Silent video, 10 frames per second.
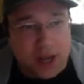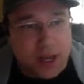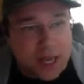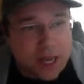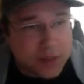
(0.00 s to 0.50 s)

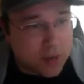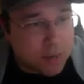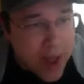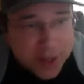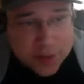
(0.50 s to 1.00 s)
So
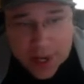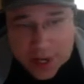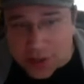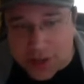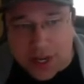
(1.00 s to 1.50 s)
maximize those
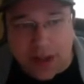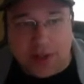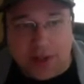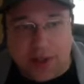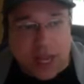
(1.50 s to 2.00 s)
savings,
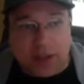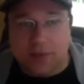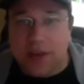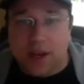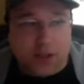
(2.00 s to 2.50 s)
take
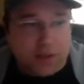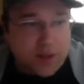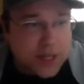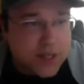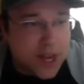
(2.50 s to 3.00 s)
advantage of this.